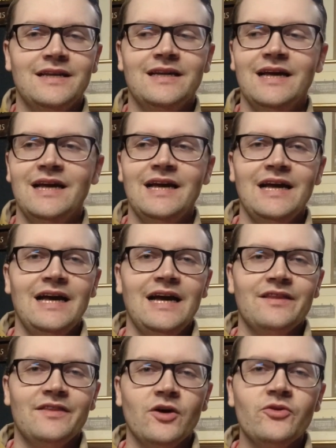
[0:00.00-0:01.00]
And
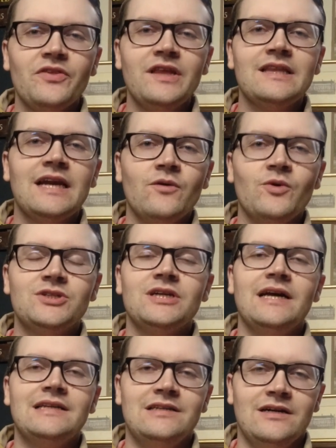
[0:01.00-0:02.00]
the only thing that I wish
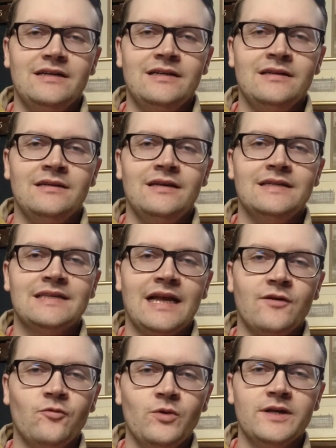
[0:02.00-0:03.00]
I had done is that
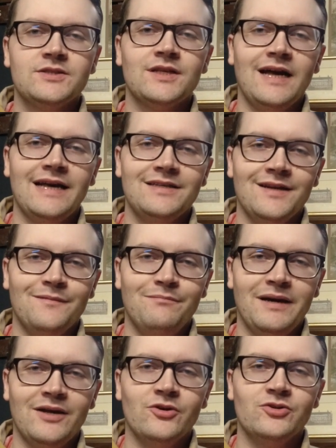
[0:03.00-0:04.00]
I wish that I had done a
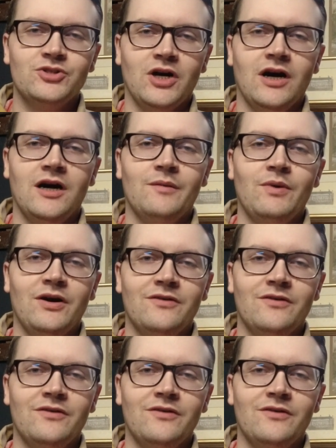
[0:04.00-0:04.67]
better job